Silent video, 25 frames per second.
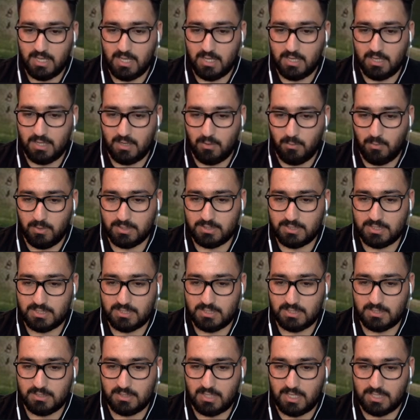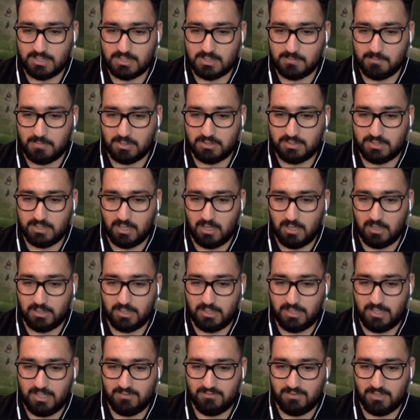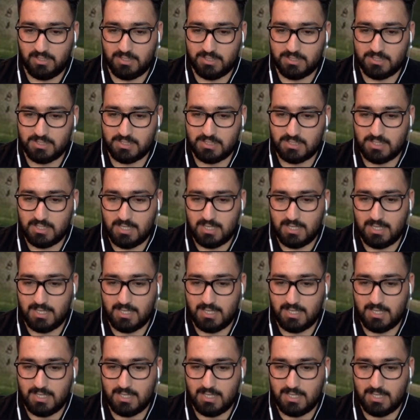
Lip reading: Now what's nice about the odd and even is